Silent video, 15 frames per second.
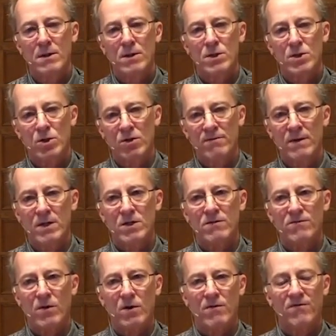service
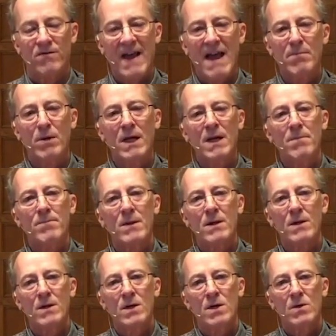for a family
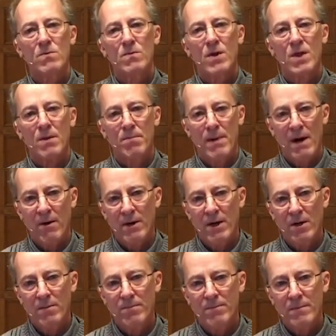with a
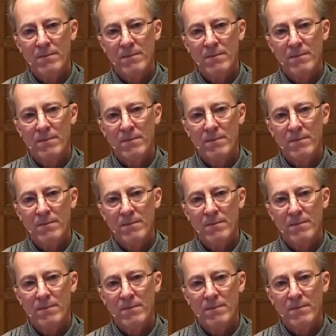burial